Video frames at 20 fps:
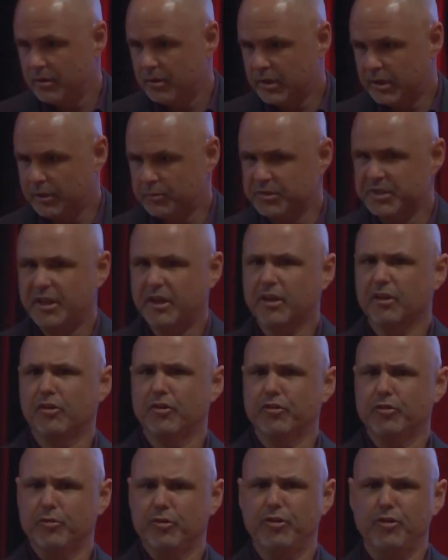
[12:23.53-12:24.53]
and I was taking her
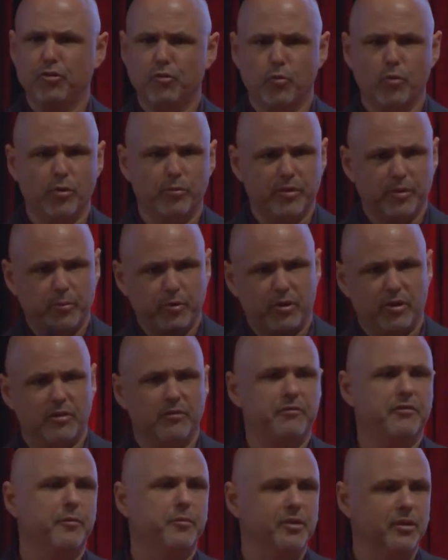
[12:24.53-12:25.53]
to a new room to put a
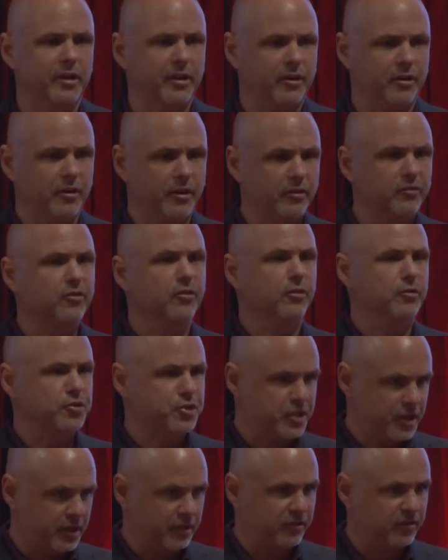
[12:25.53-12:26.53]
defibrillator into her
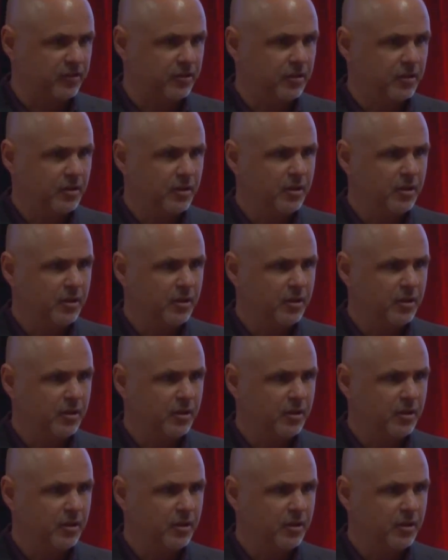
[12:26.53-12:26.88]
chest,